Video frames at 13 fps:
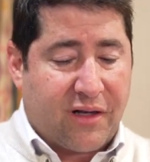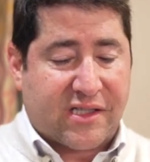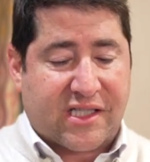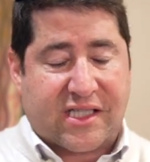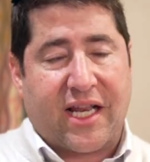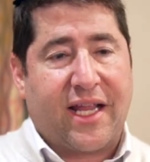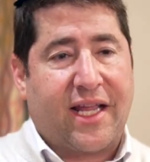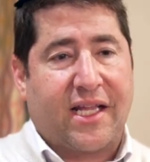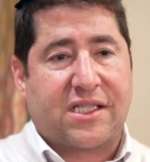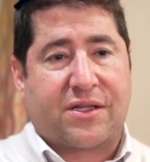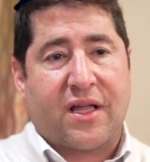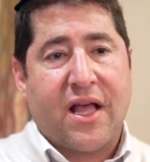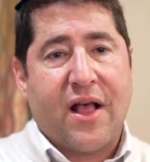
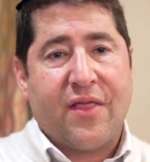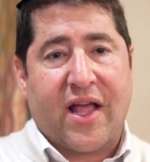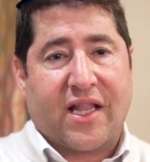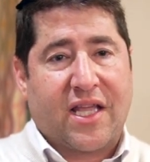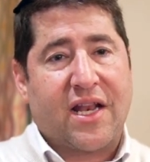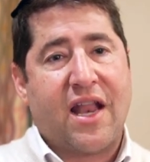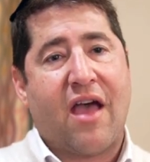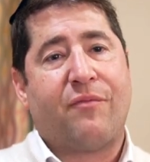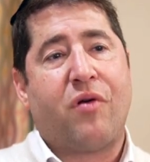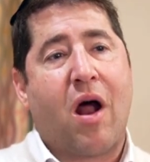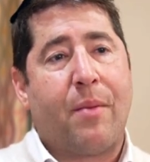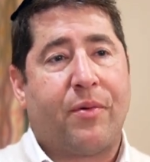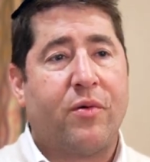cities that didn't have
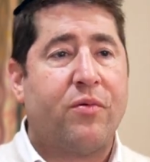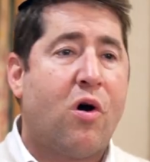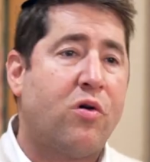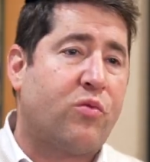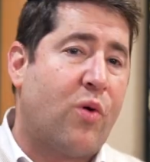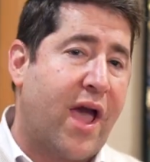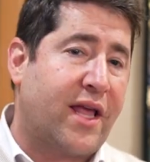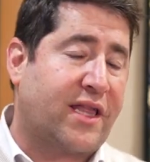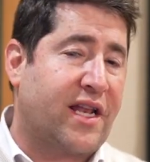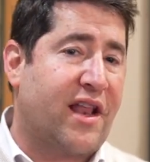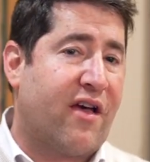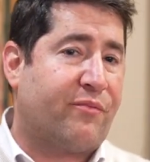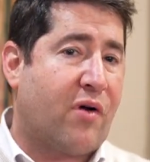proper roadway,
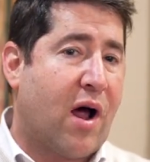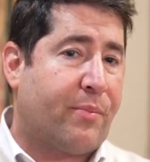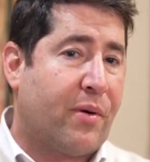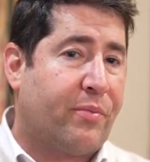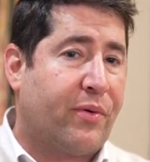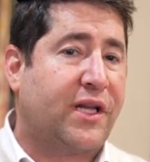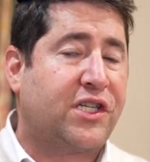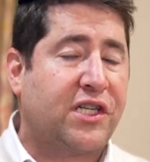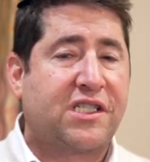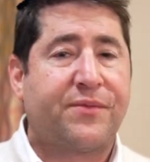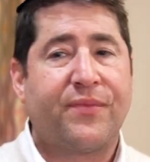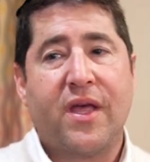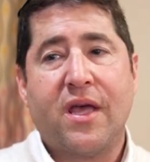didn't have proper
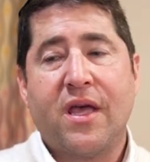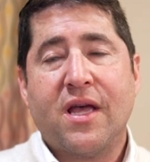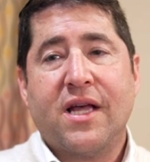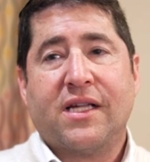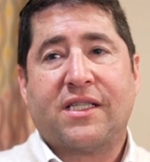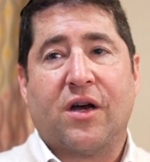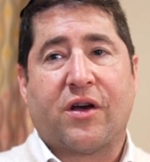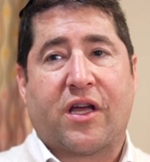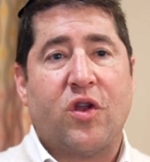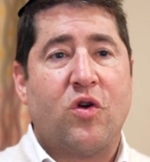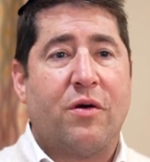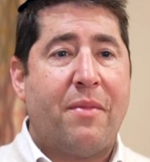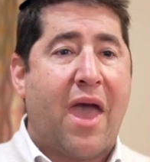bridges. So can
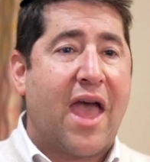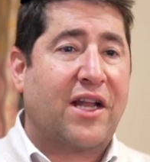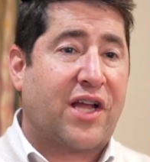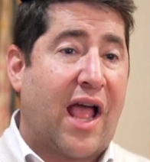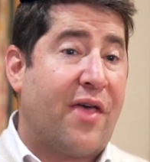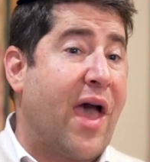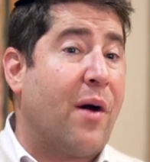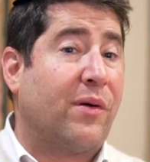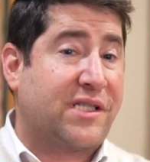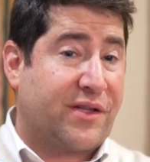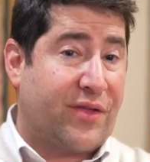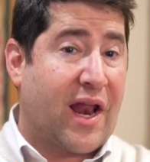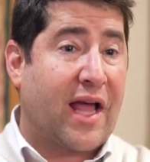you imagine, and that
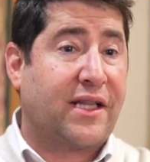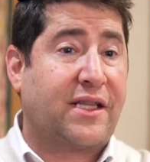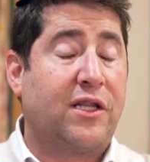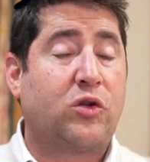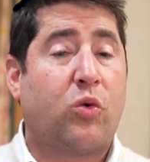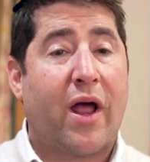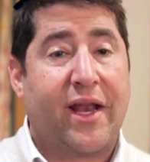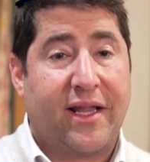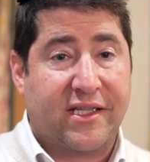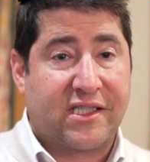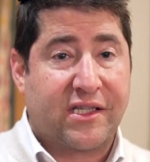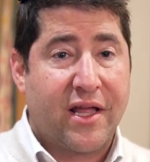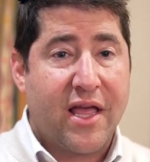was in the
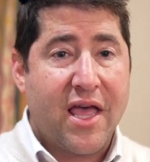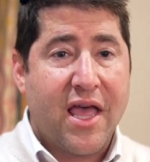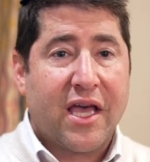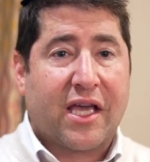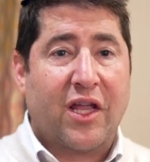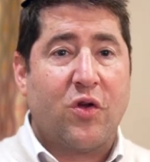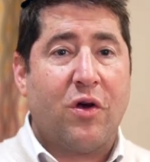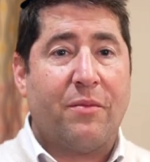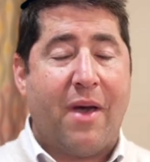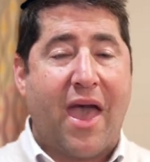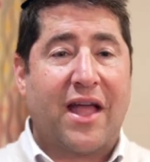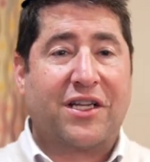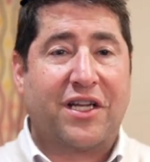1920s, can you
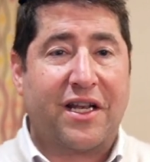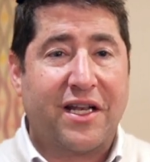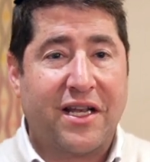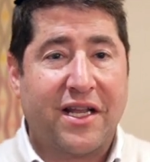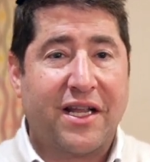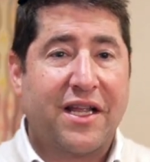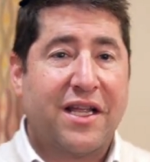imagine